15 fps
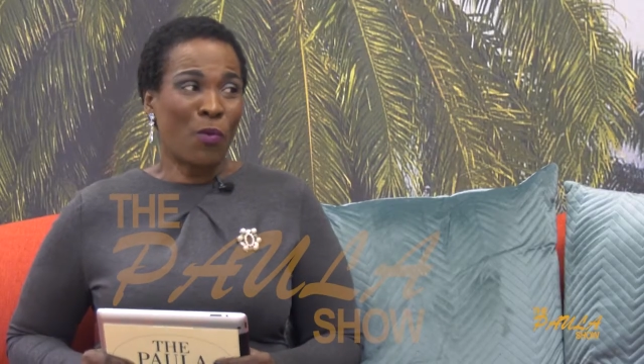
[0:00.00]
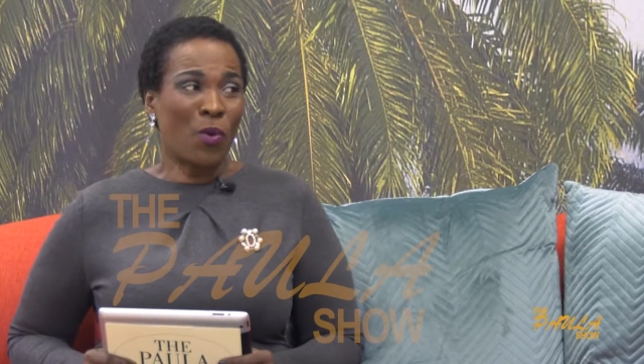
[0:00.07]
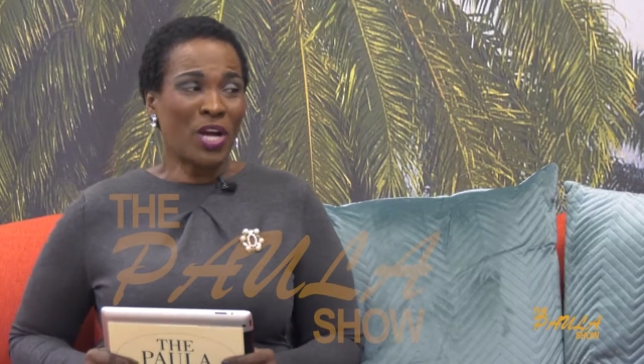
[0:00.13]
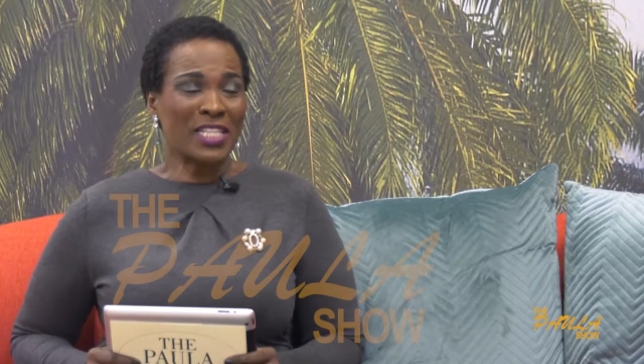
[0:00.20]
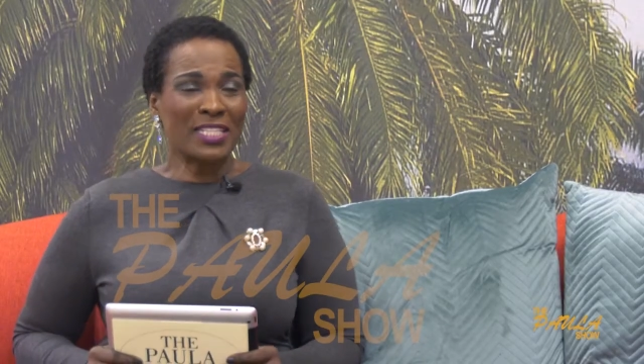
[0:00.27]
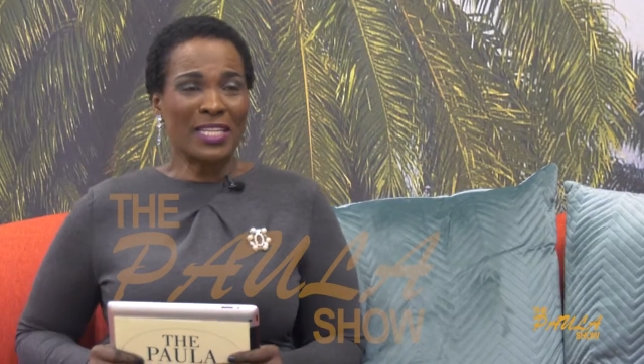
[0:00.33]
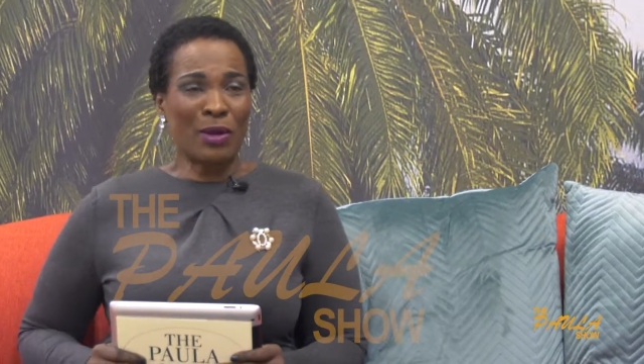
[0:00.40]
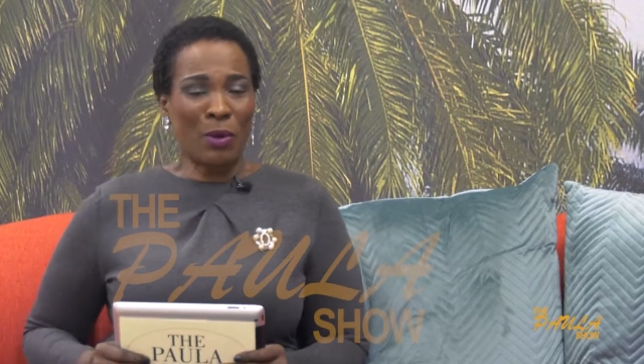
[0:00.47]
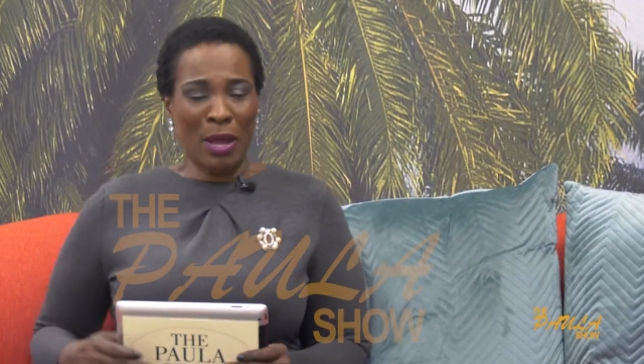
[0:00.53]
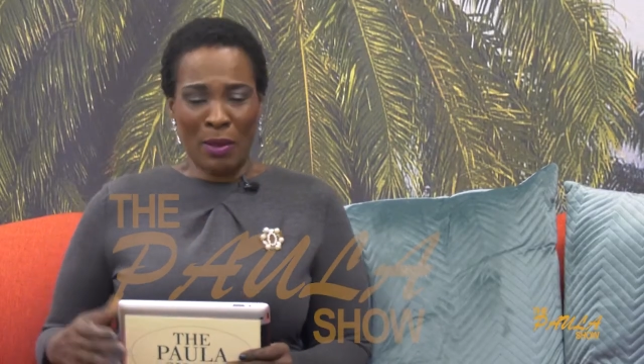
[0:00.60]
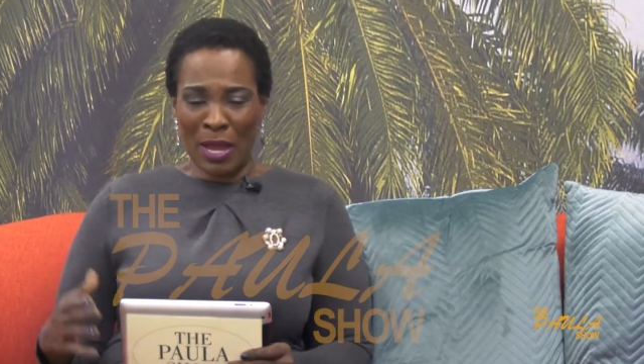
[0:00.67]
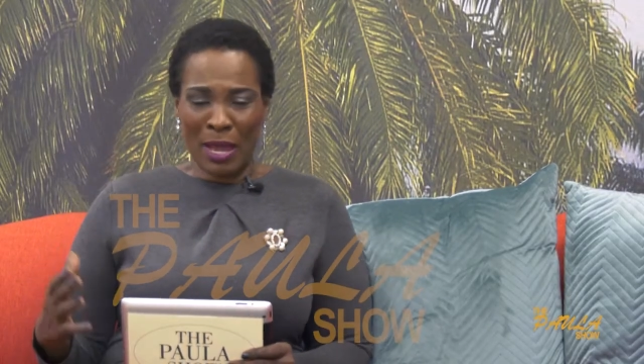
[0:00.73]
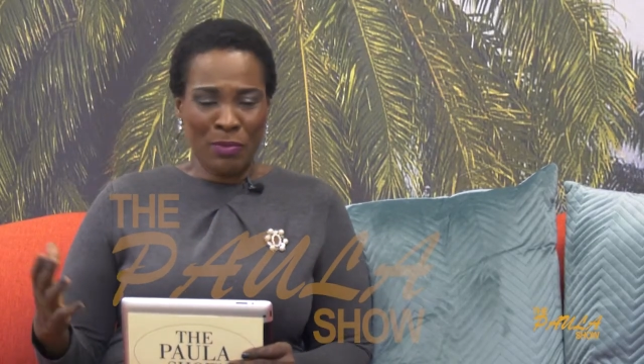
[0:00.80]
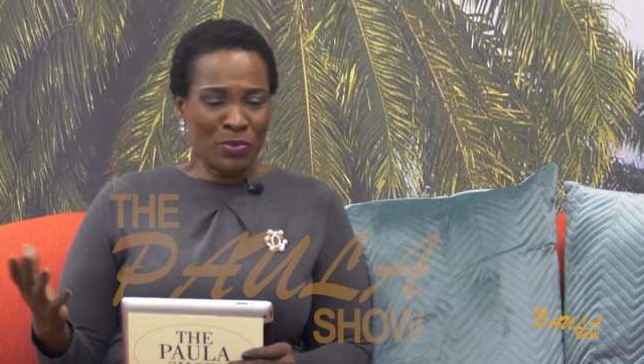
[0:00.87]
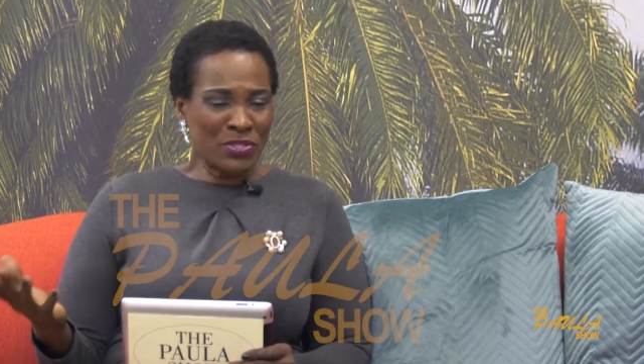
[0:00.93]

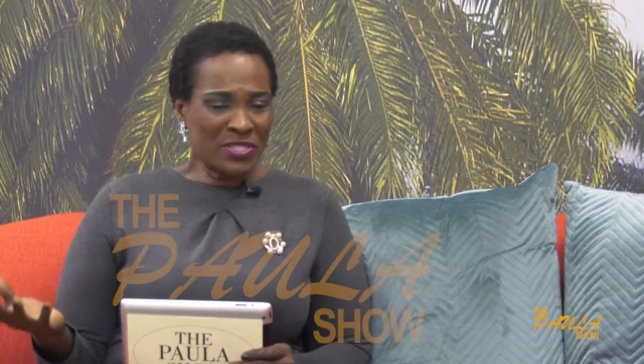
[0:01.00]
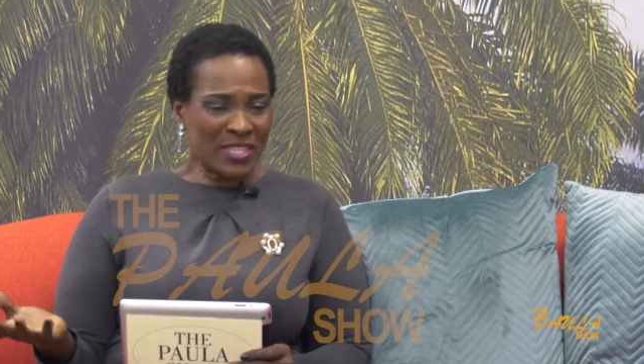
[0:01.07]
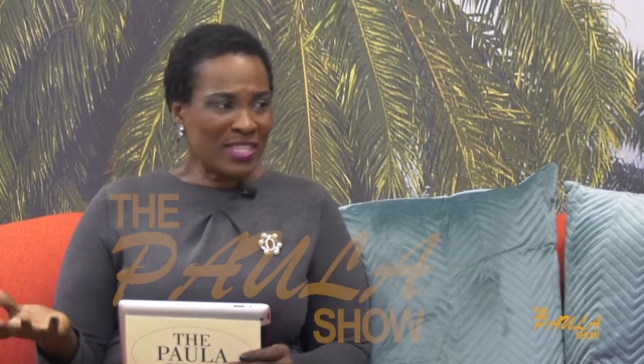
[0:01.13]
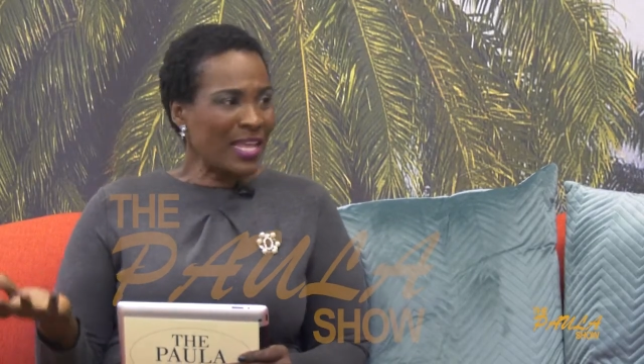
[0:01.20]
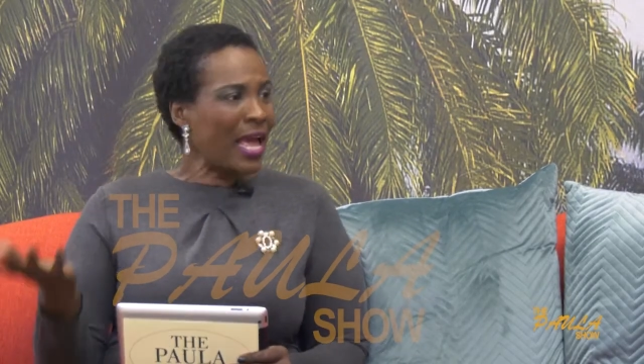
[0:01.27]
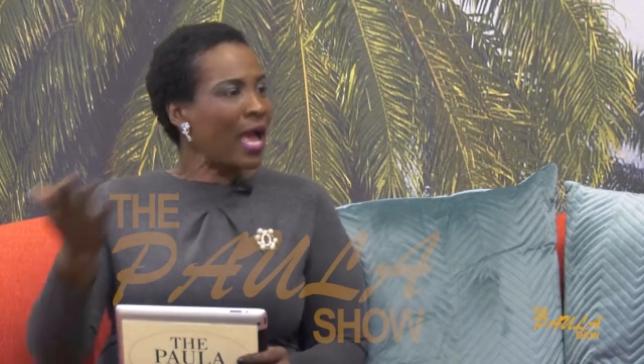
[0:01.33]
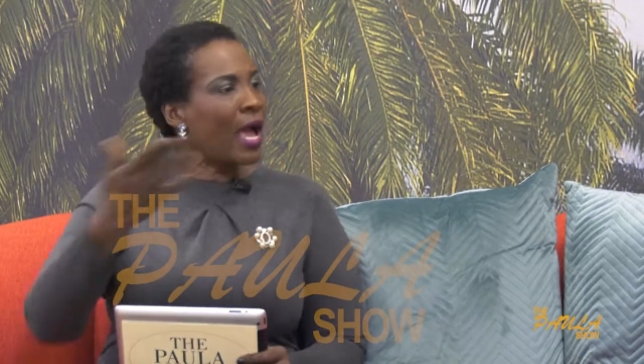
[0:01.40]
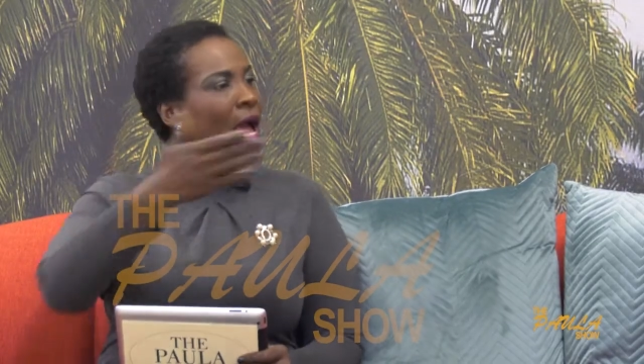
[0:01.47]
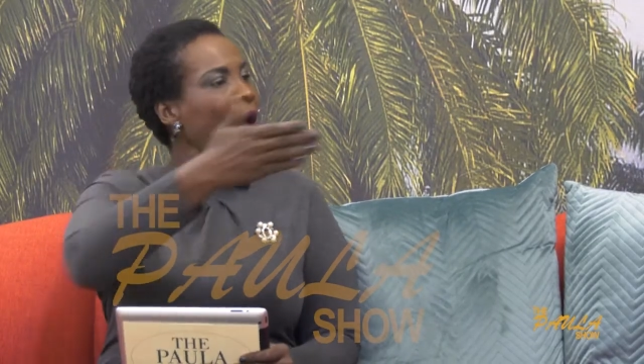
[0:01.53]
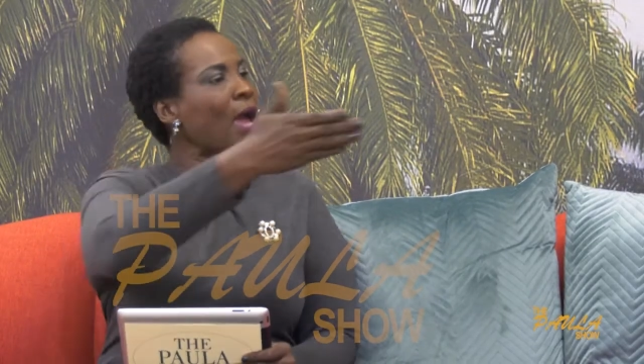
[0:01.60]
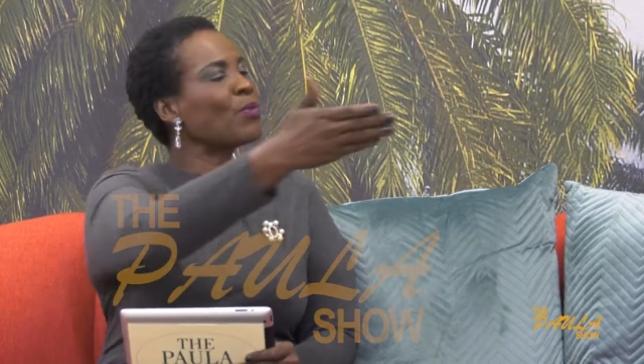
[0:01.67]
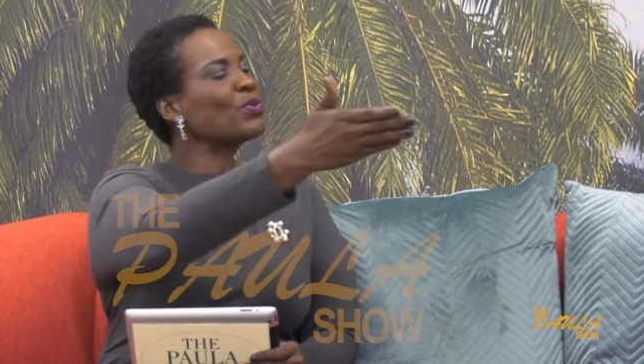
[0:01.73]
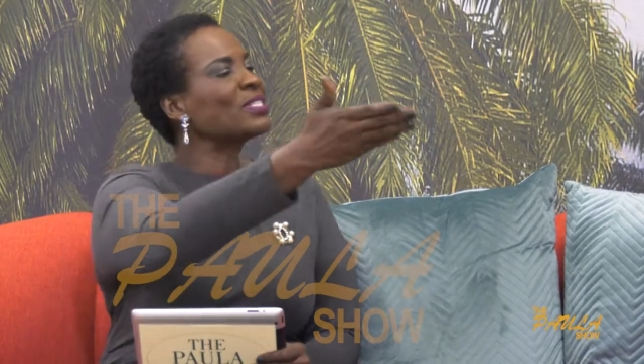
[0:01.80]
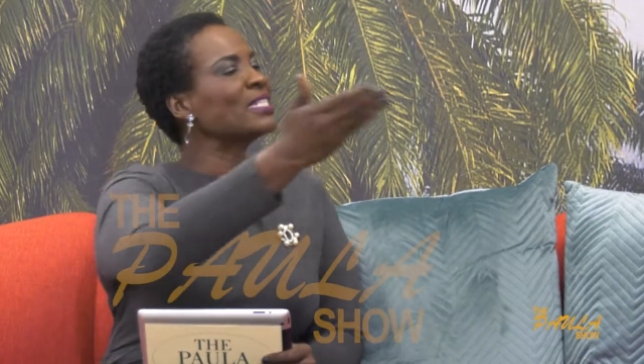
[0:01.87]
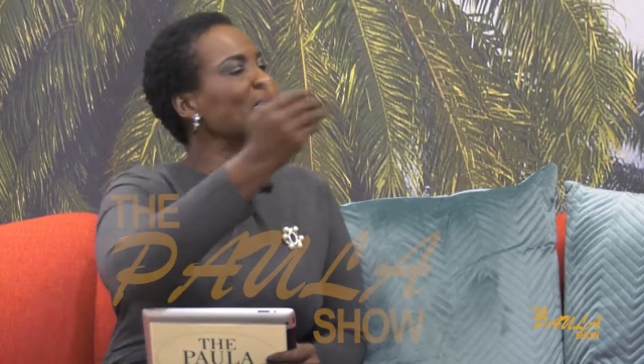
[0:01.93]
I
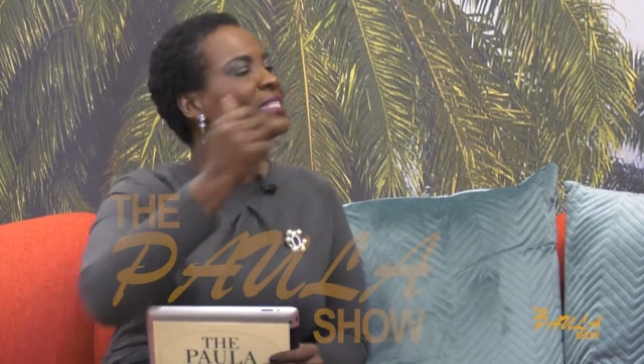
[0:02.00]
was